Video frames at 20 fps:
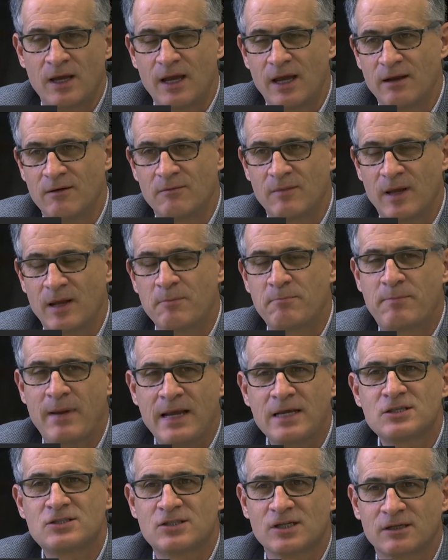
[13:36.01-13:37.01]
and
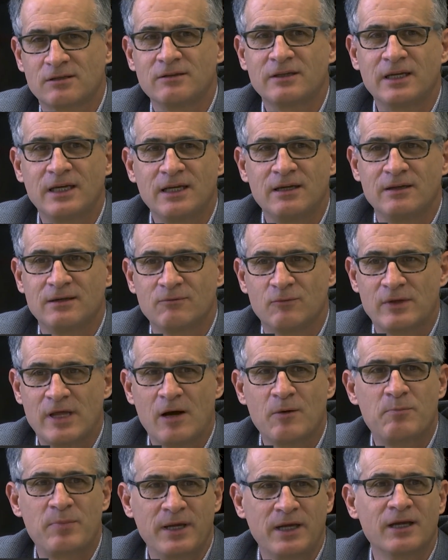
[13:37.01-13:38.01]
basically
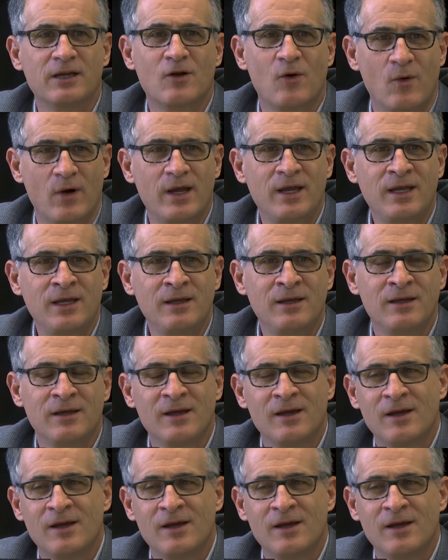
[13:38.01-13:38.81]
without being annoying,